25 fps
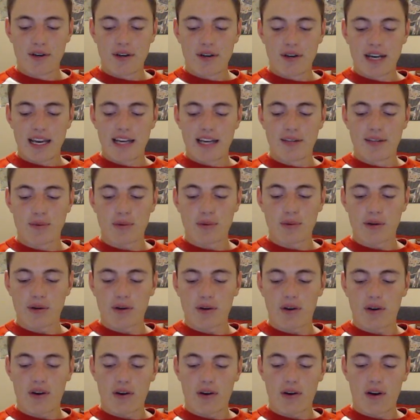and
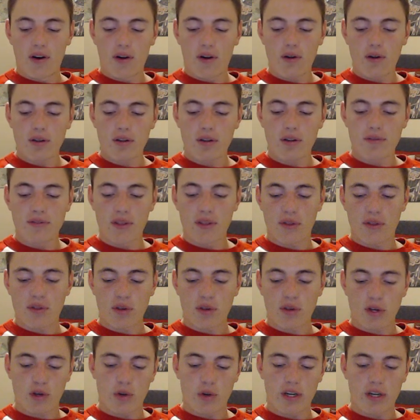where all of this
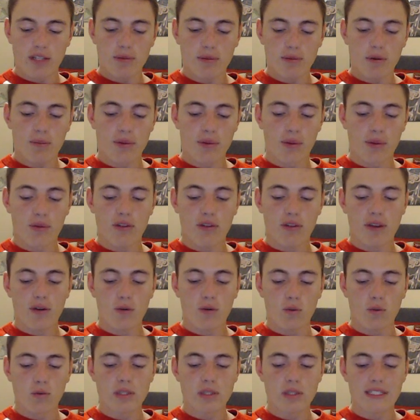incredible music
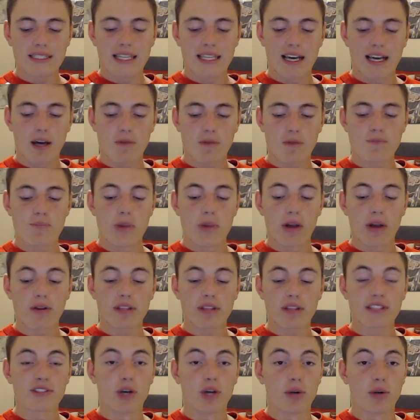went down
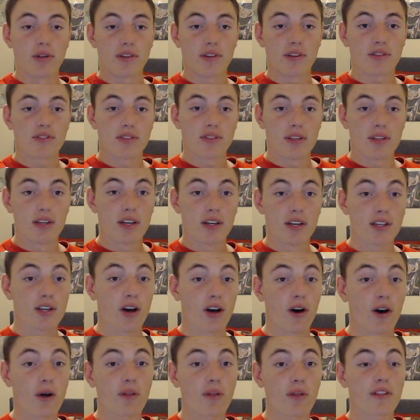barely noticed.
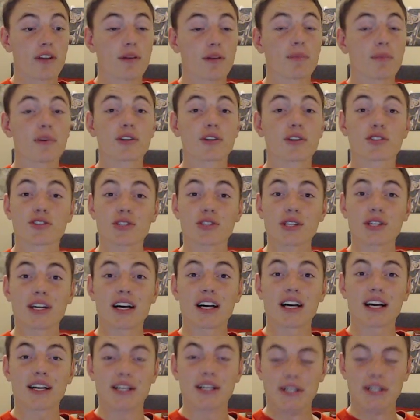Call them
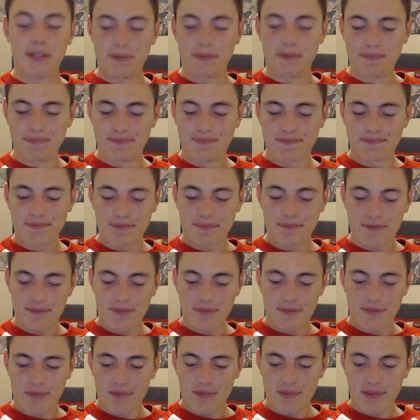Chicago.
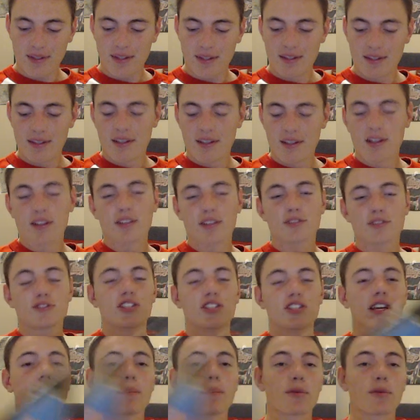
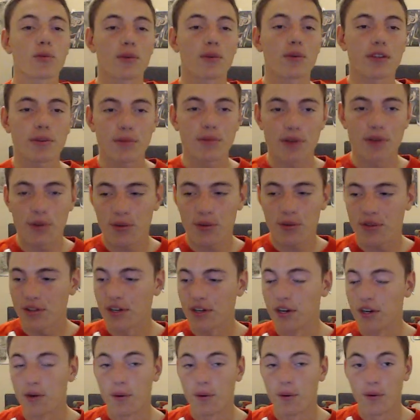James William
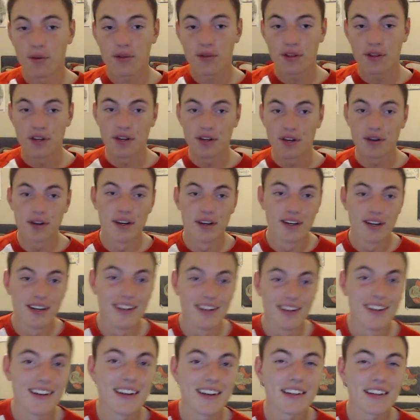Guercio. So,
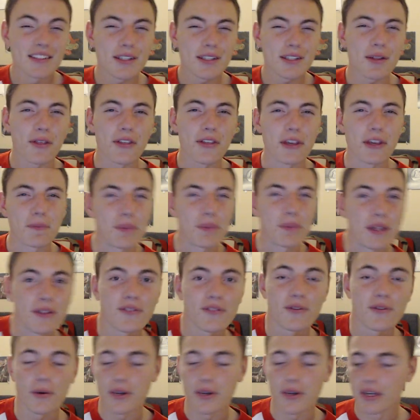a little think
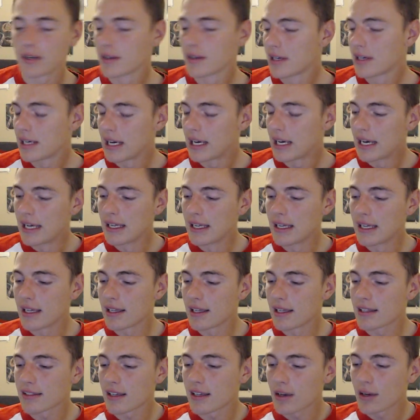piece for you.
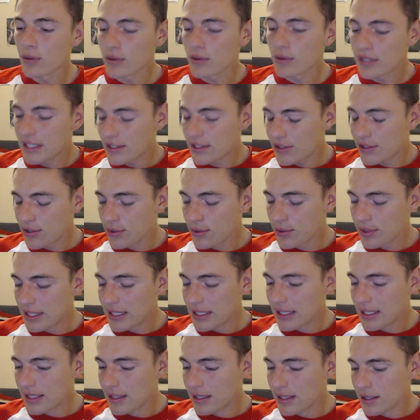And we'll get to
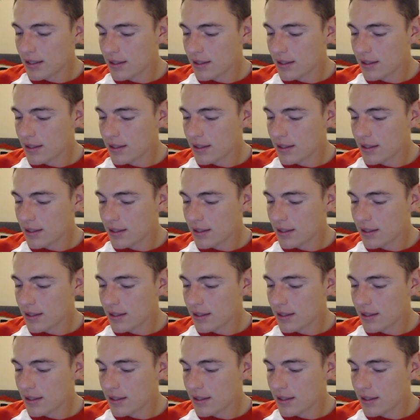the,